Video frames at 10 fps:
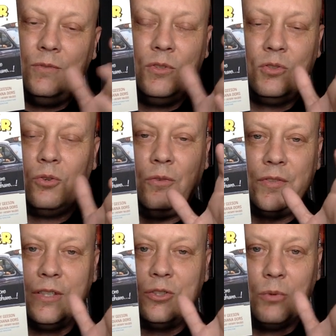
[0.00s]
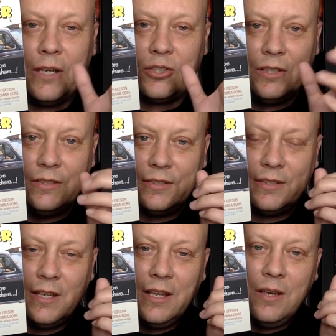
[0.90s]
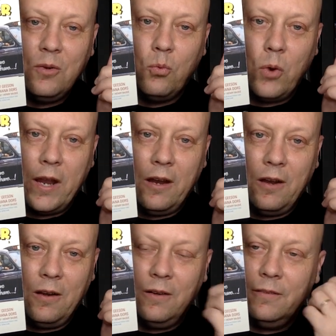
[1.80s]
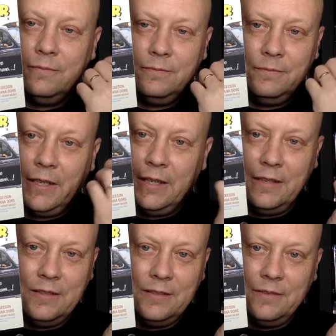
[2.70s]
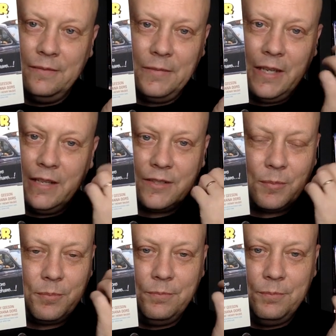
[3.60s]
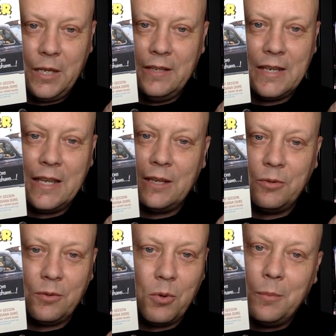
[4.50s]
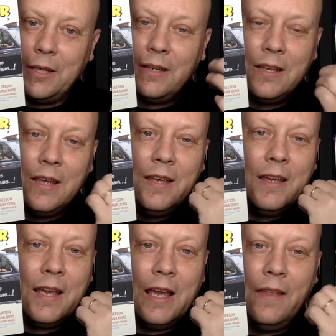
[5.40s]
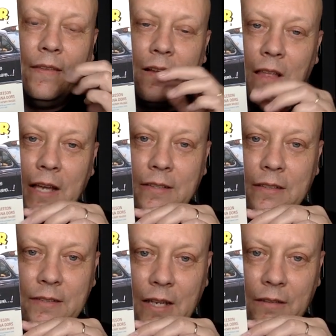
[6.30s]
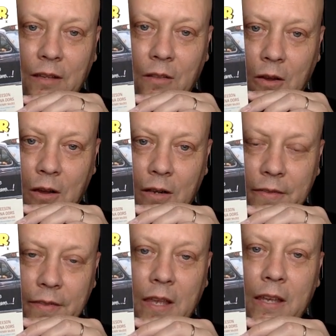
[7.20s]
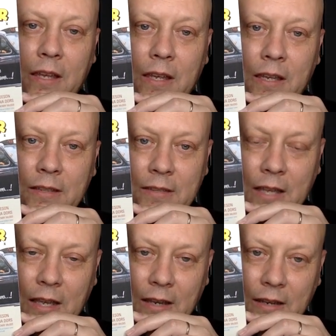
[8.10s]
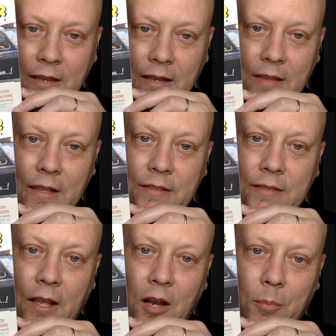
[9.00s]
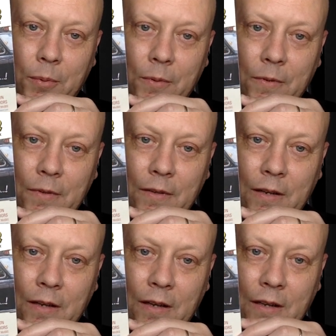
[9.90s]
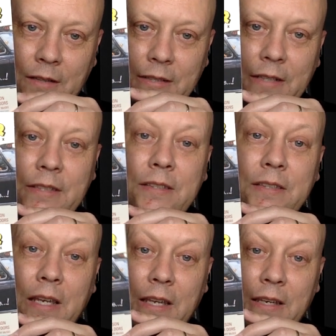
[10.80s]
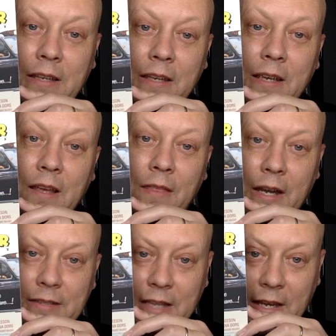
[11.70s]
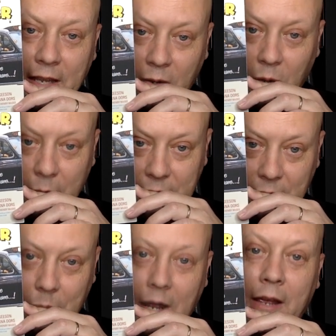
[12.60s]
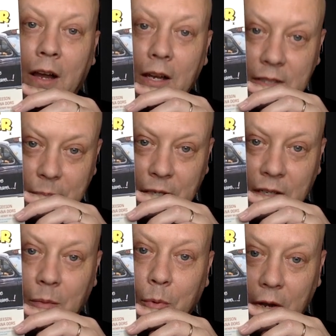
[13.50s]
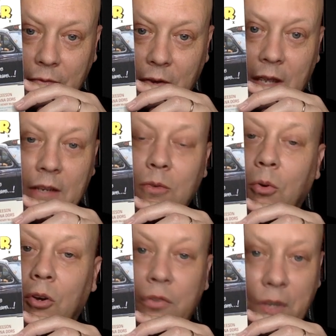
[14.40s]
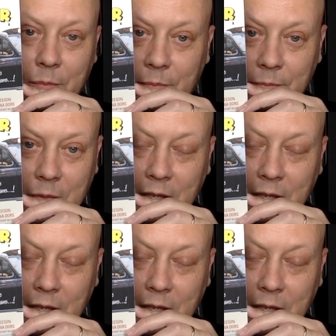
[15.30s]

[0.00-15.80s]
sort of situations where in he ends up being naked with a woman. And the classic Stanley Long thing is that they set up a sexy scene that is then interrupted by a husband, a boyfriend, or some